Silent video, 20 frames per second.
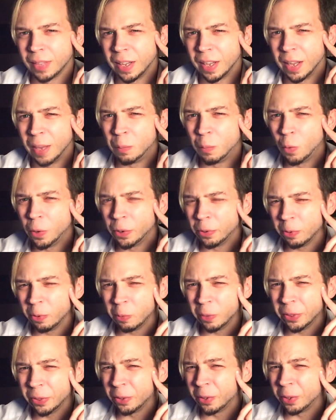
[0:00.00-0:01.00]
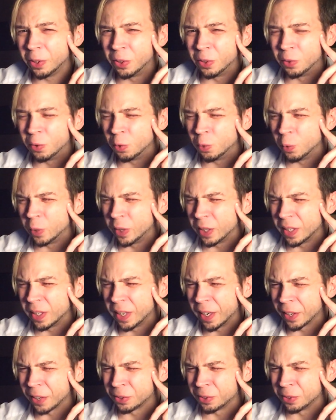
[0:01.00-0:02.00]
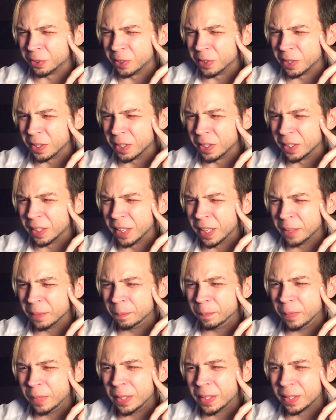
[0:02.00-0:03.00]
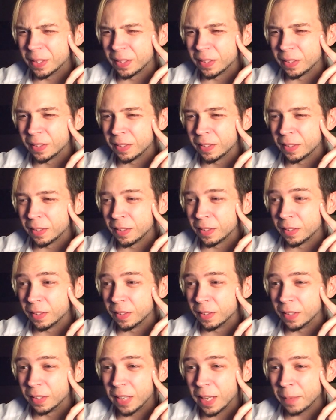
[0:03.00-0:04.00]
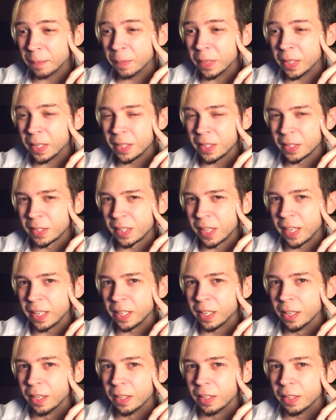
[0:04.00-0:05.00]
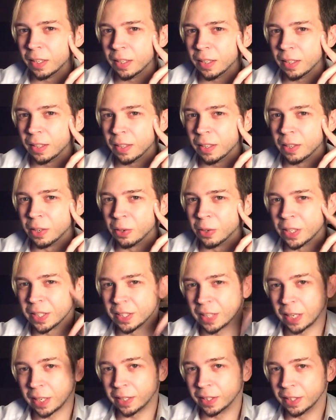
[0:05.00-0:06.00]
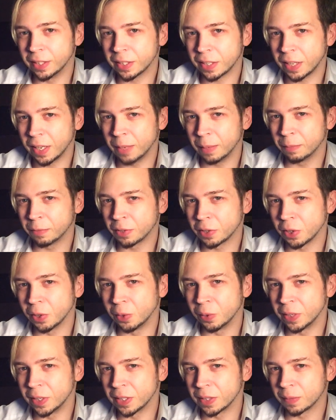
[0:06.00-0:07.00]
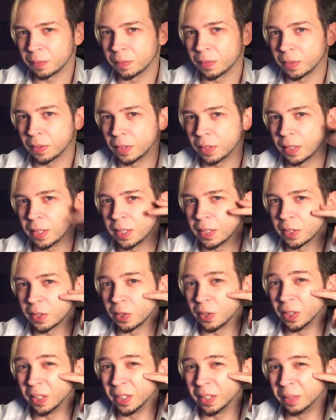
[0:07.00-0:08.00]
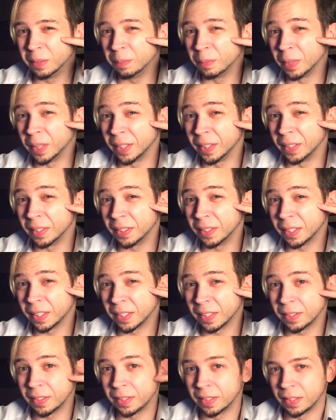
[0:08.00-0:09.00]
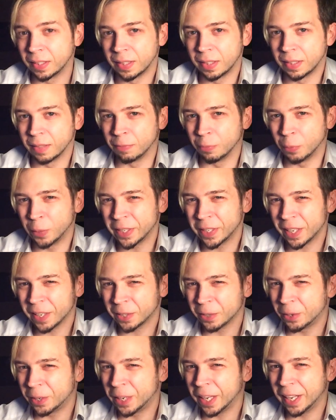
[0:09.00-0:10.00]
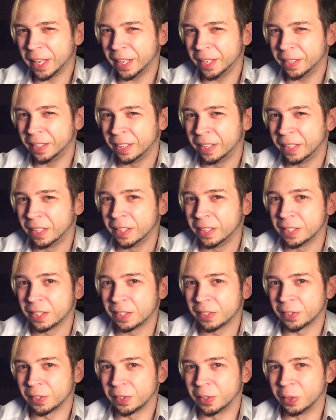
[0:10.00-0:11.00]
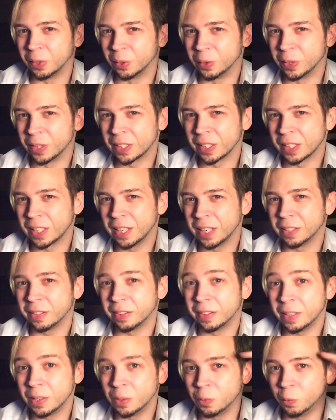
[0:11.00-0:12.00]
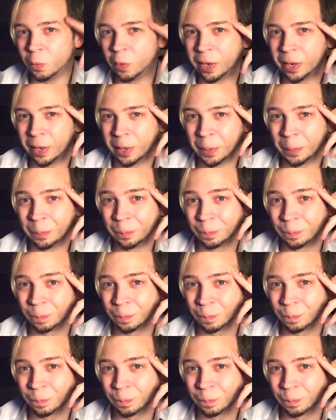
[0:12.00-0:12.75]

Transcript: I'm wondering what they're going to do with it, actually. Not because, like, you know, he's not in this game, so he's gone, but the voice actor died. So it's the kind of thing where